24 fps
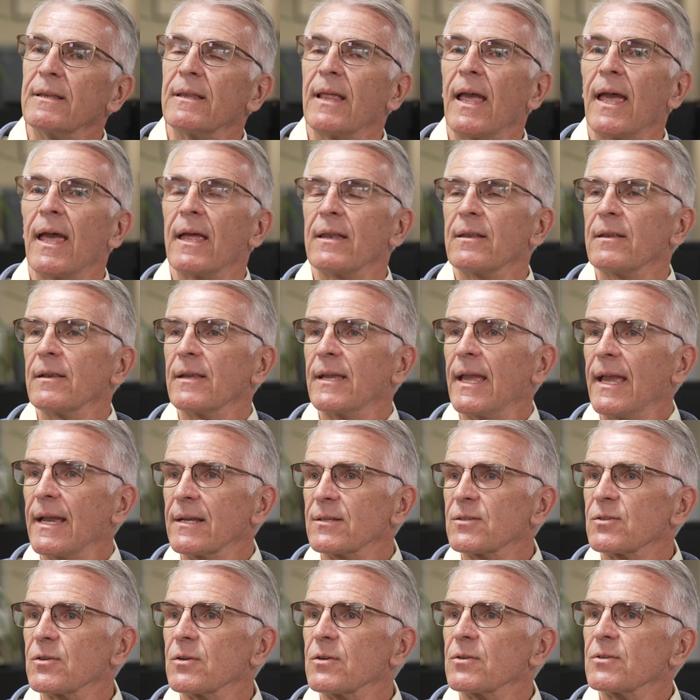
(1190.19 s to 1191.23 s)
that
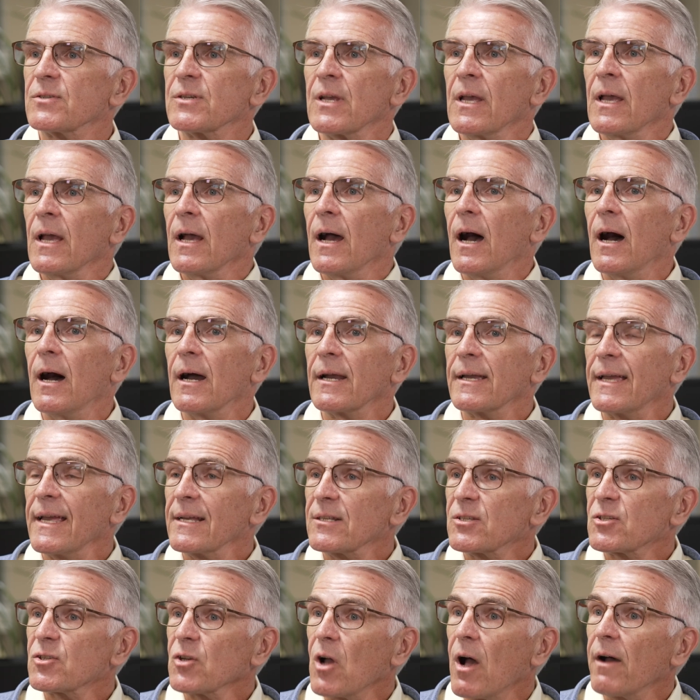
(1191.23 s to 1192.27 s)
cancers
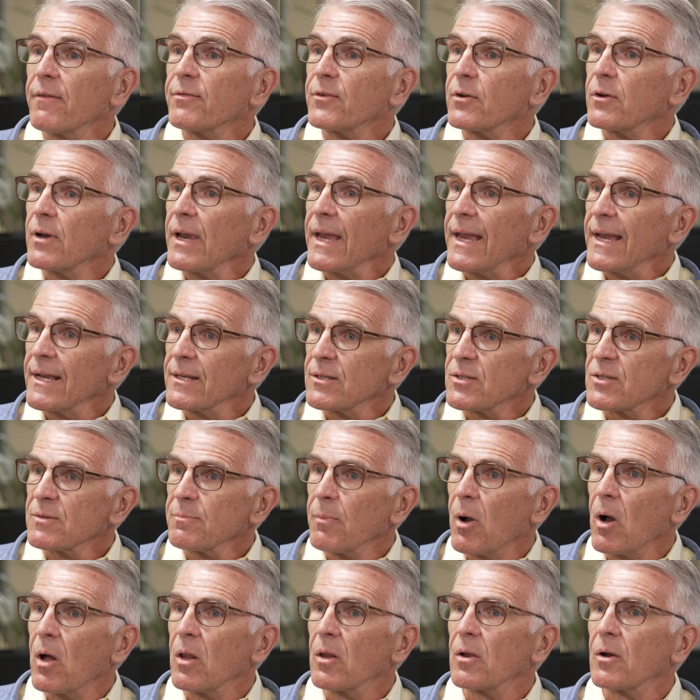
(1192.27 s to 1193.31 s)
get softer and
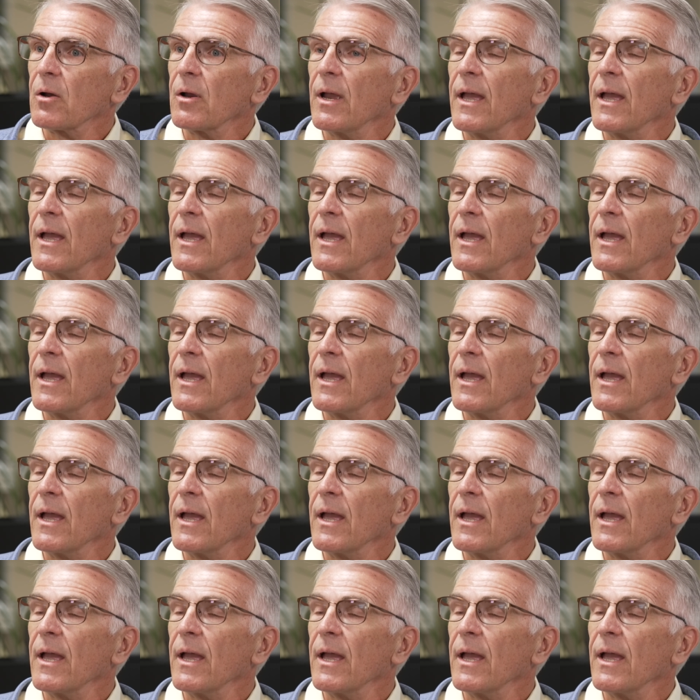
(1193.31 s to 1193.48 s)
smaller,